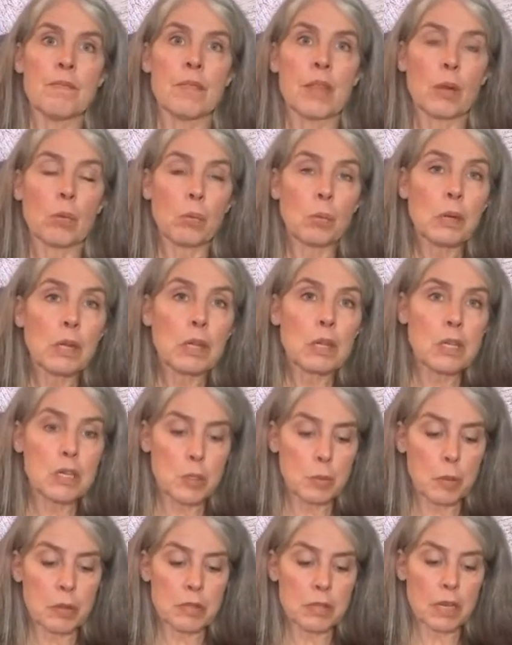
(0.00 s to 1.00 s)
It really is
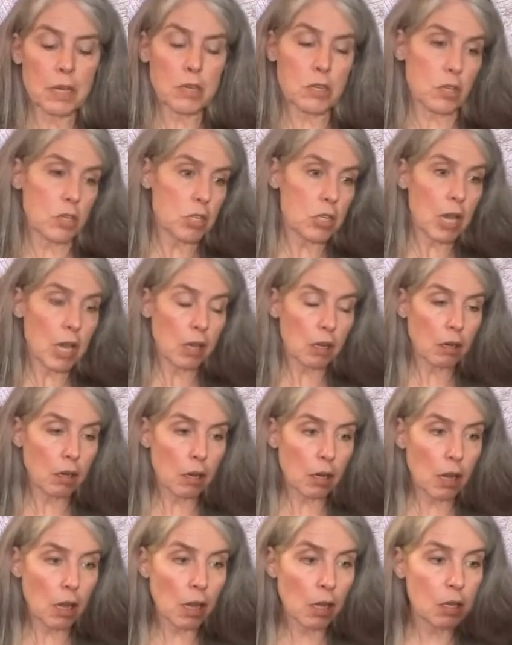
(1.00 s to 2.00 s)
both sections,
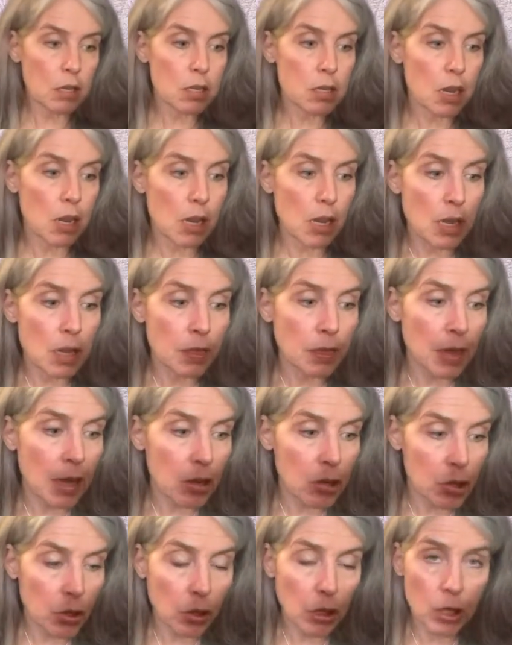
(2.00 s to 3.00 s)
and in
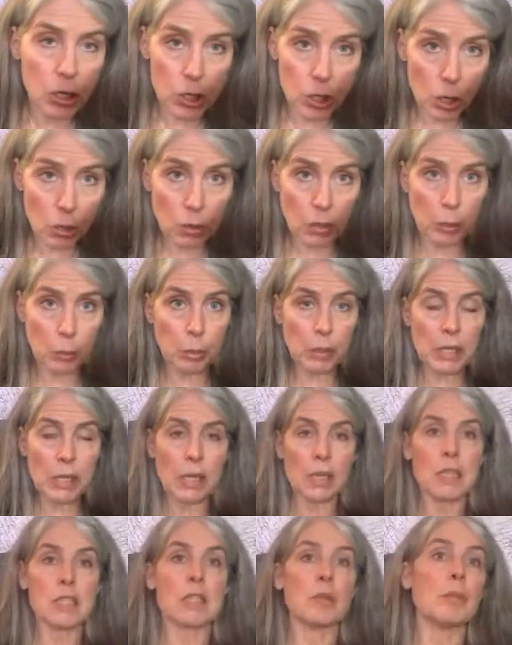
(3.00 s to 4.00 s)
that journey to who I
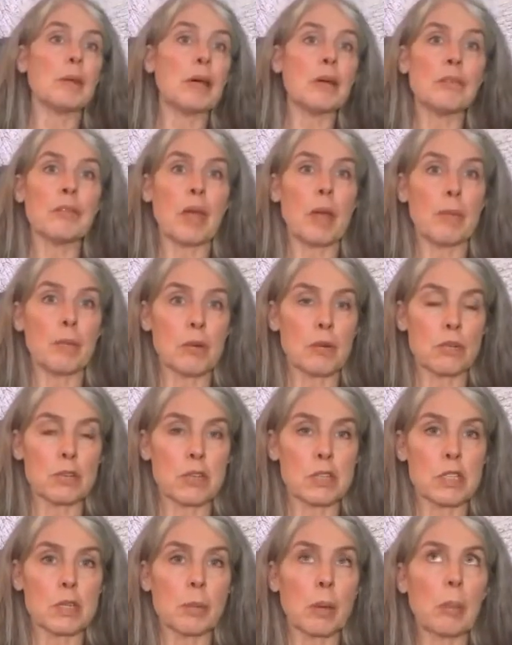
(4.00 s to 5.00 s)
be, it's about that merge.
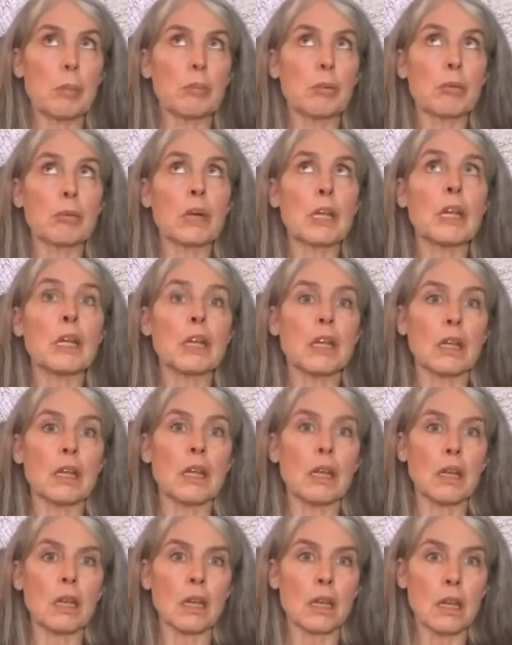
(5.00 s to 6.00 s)
It's about bringing
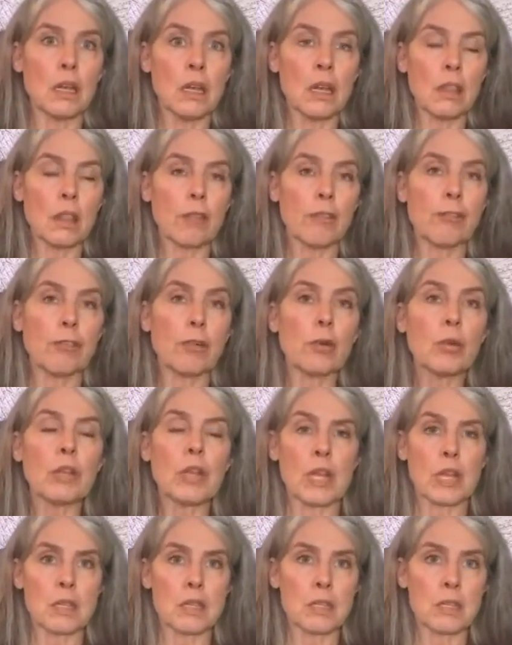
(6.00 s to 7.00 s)
in the
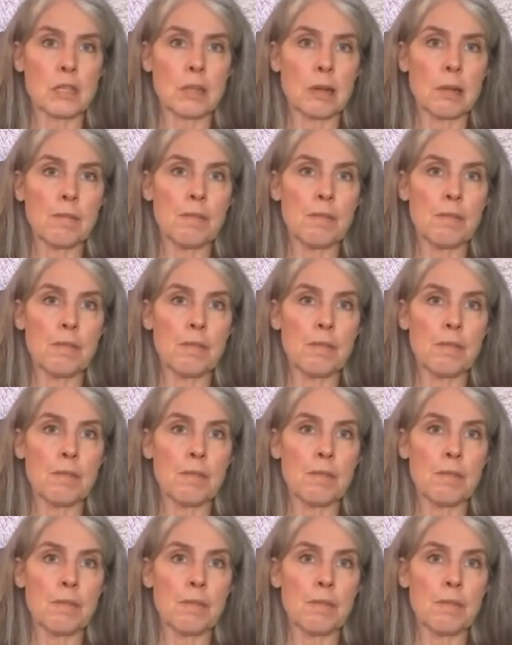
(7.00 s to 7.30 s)
fullness.